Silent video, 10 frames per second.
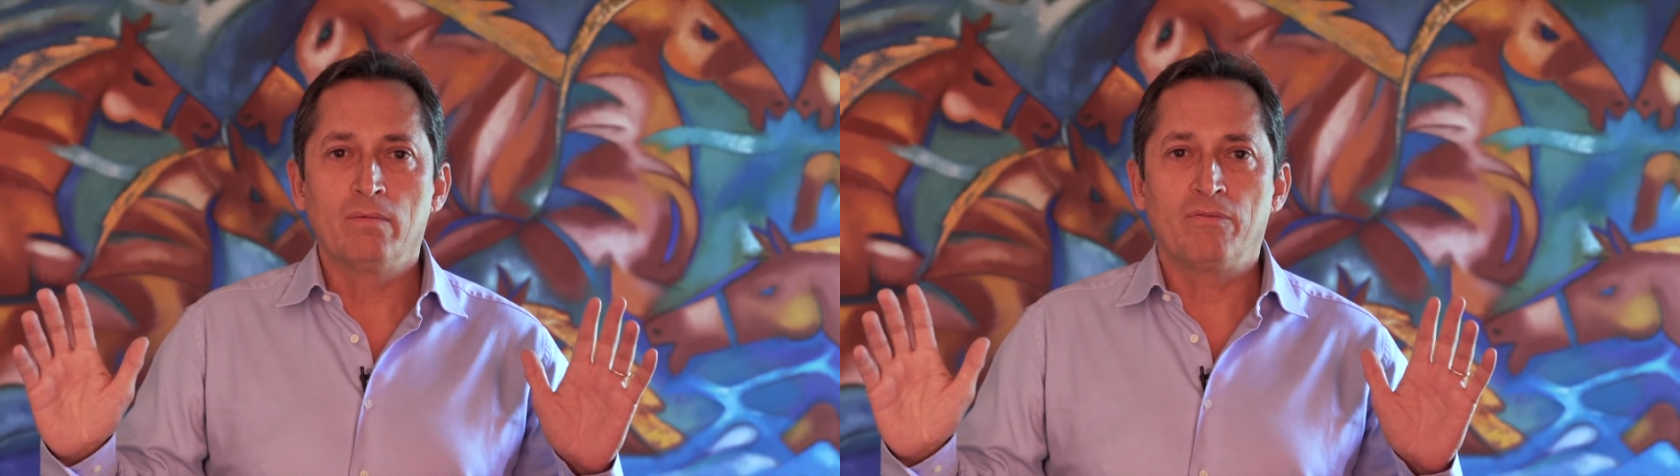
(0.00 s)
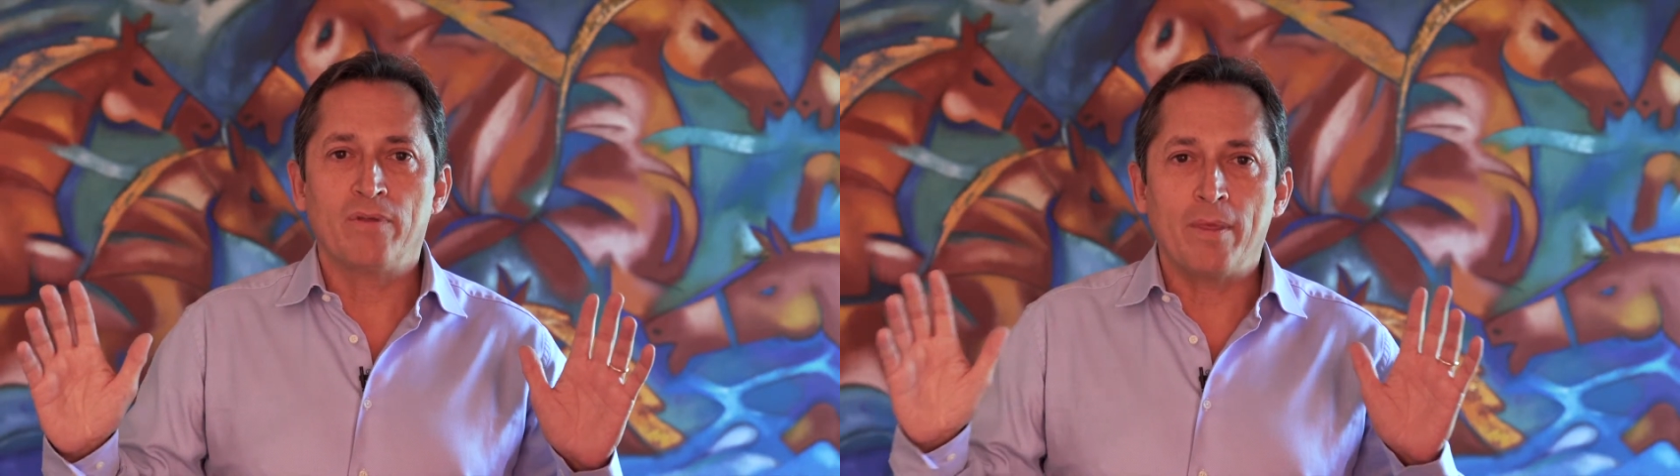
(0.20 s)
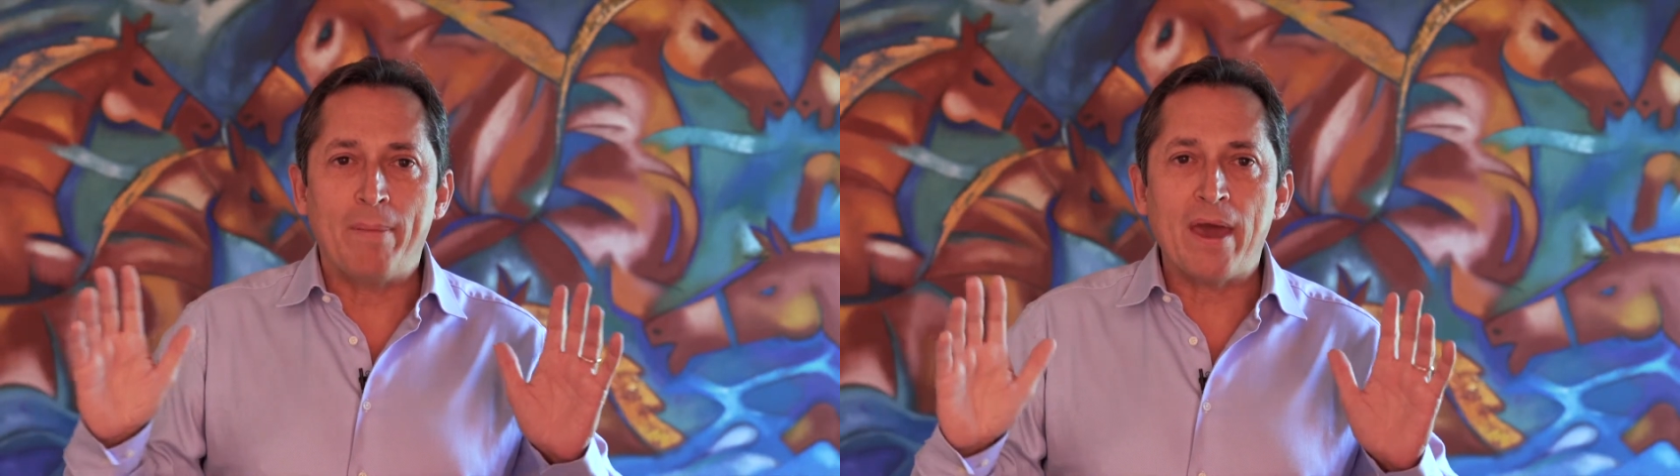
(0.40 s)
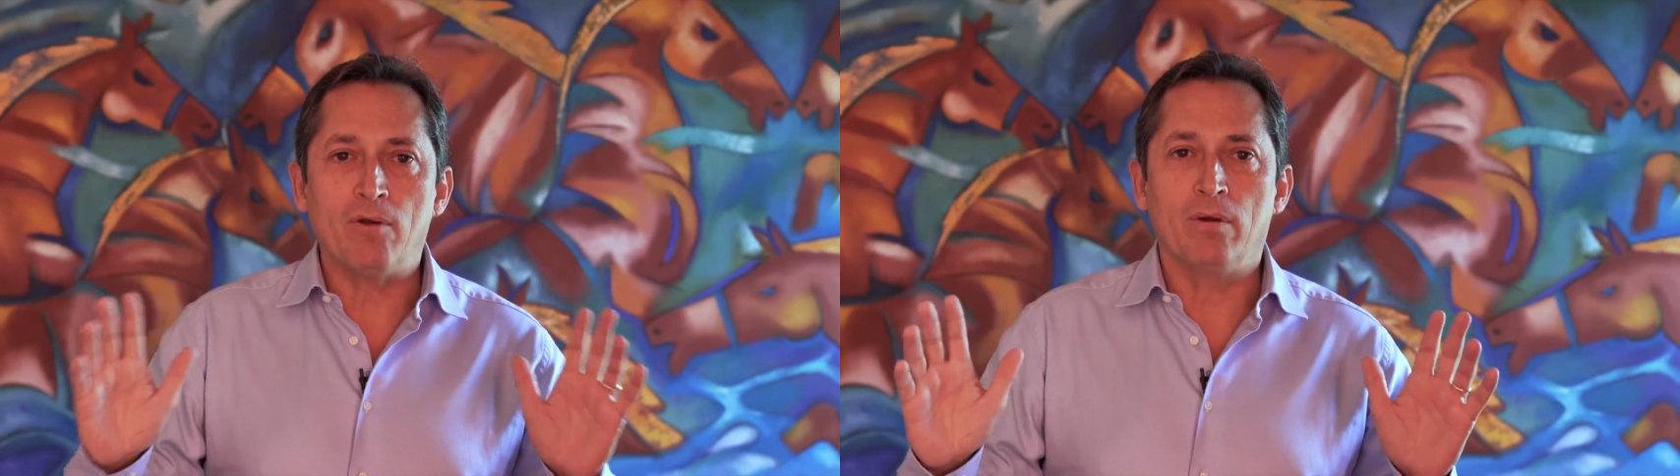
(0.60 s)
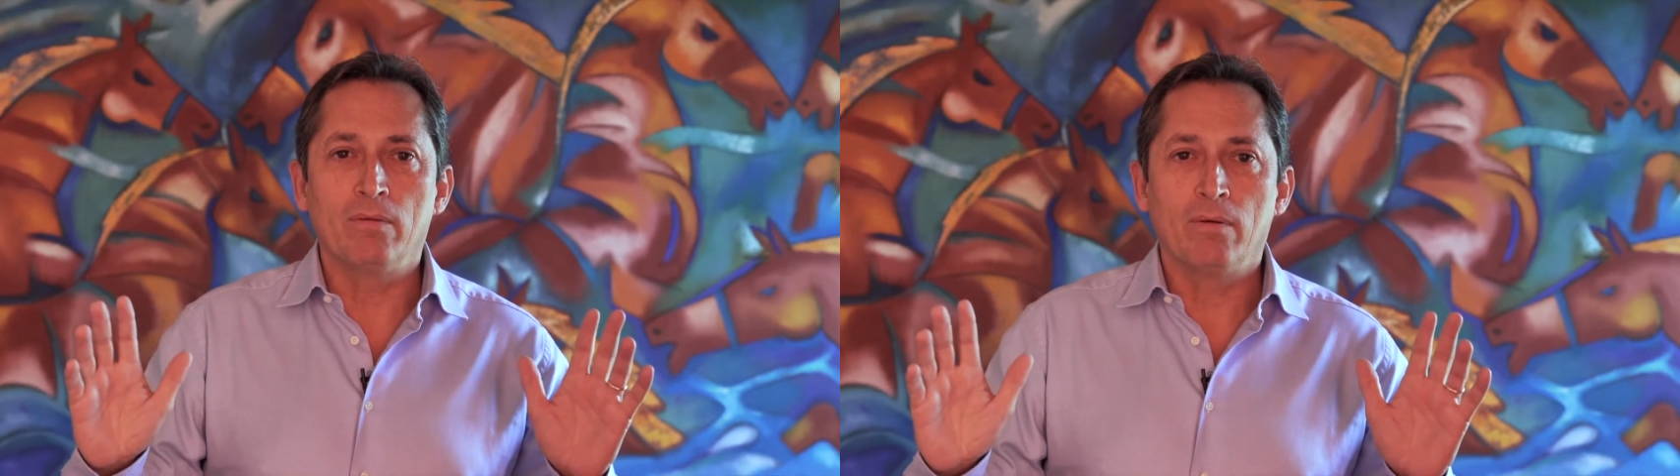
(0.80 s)
for the
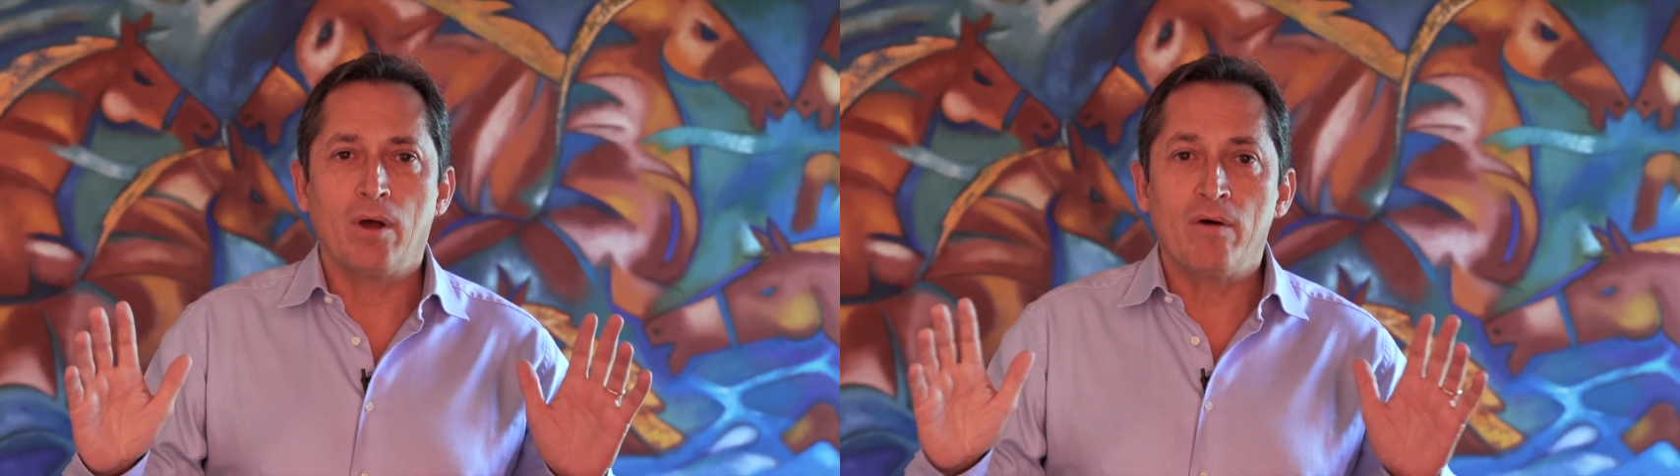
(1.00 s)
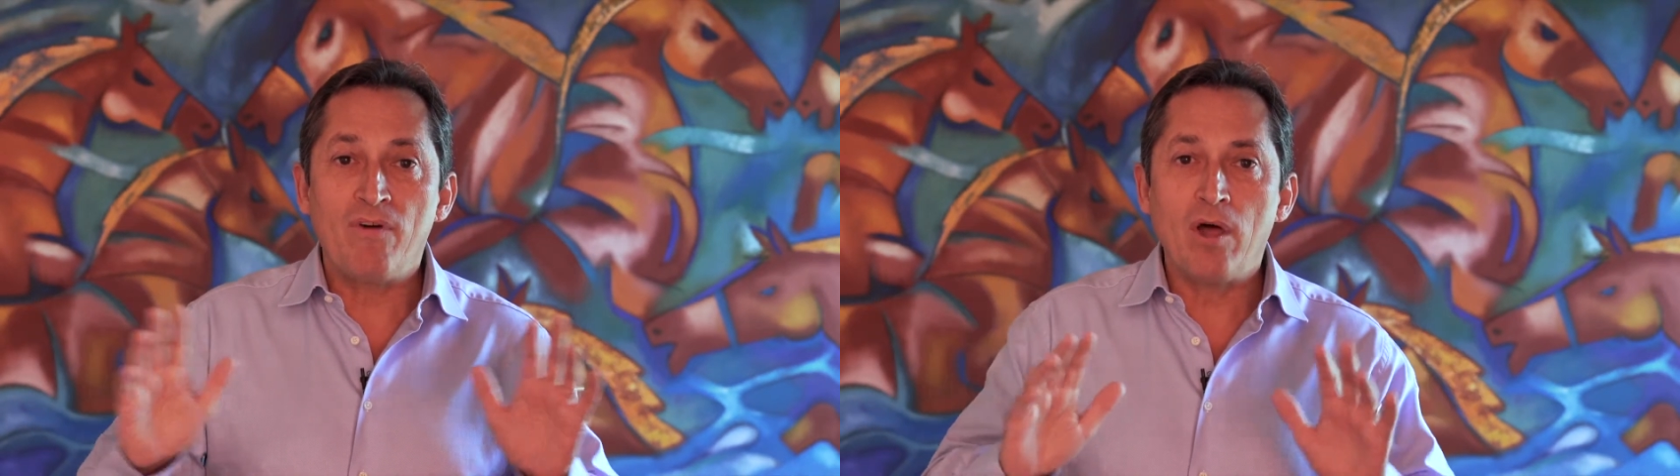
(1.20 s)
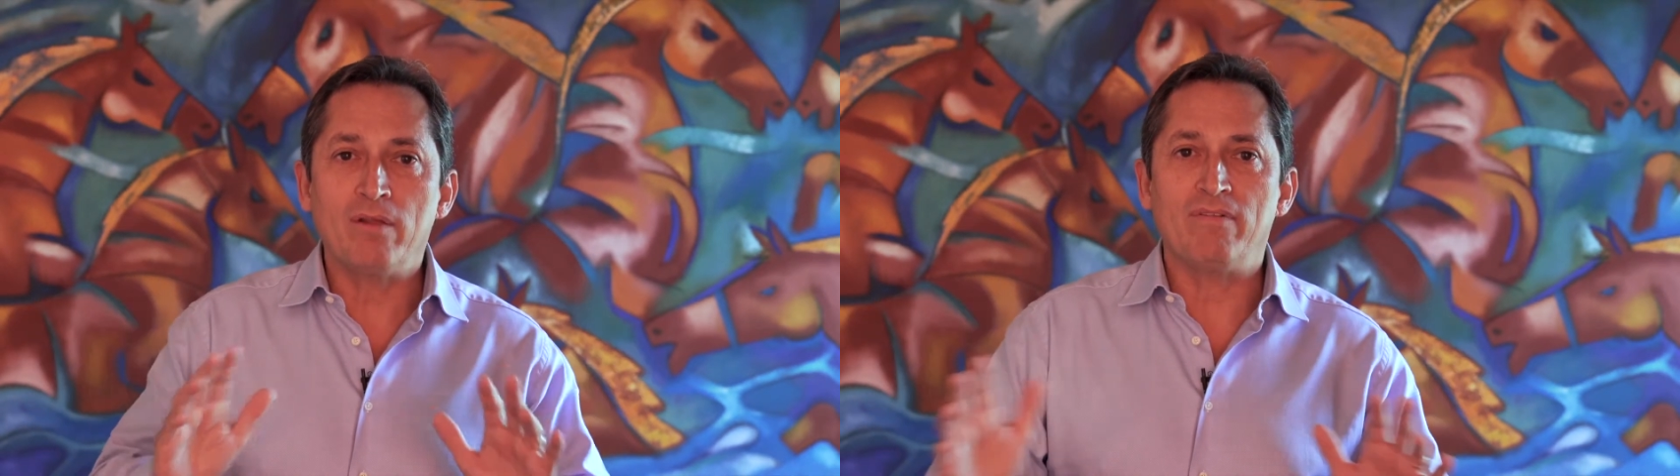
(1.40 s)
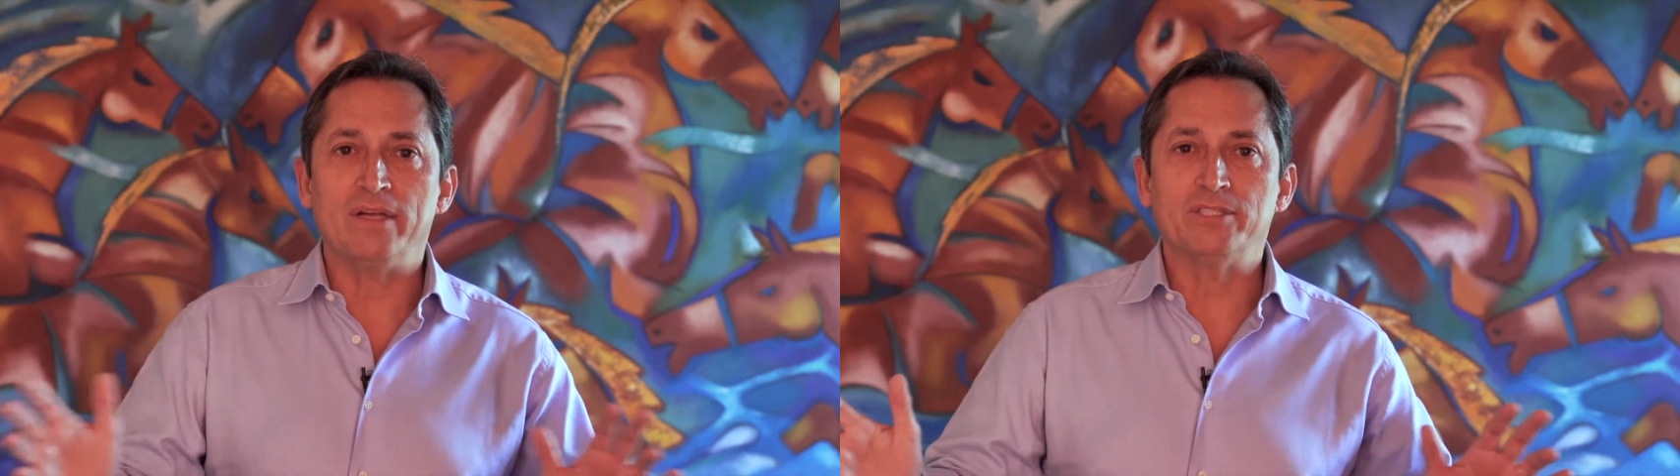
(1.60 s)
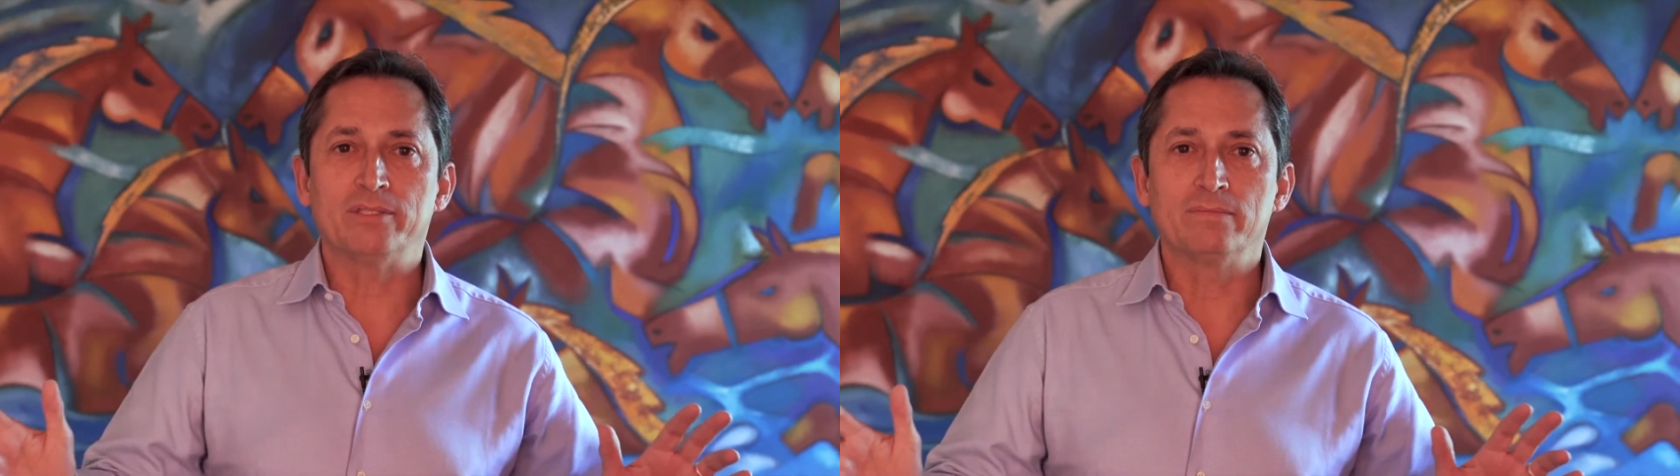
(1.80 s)
better of all of
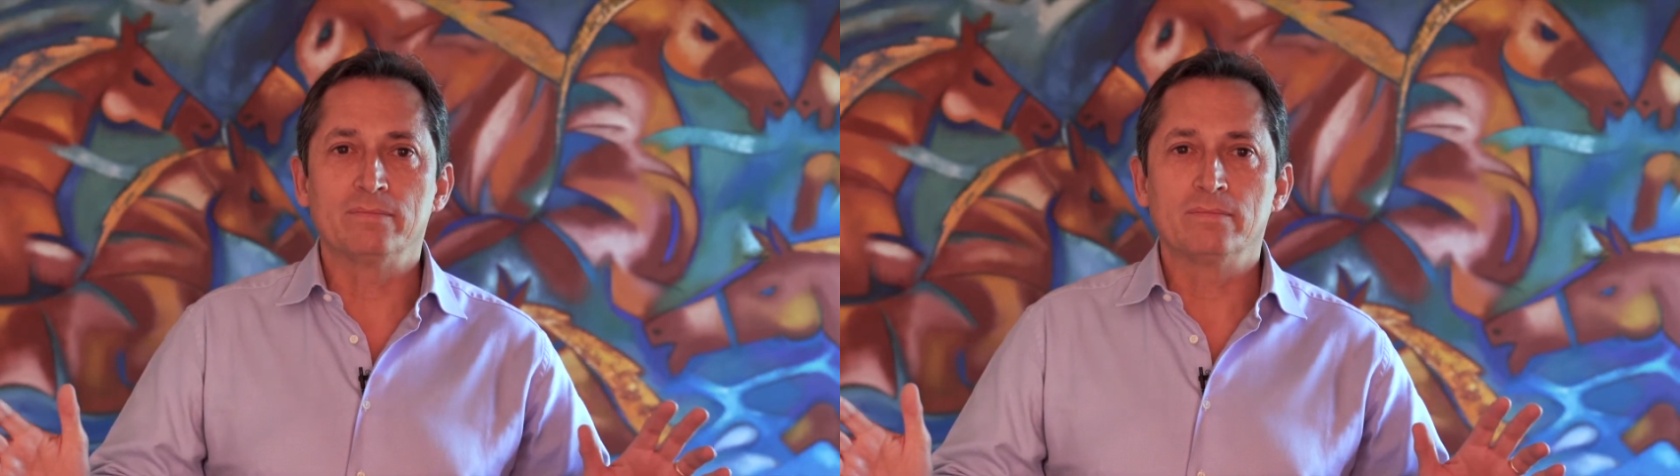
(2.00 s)
us.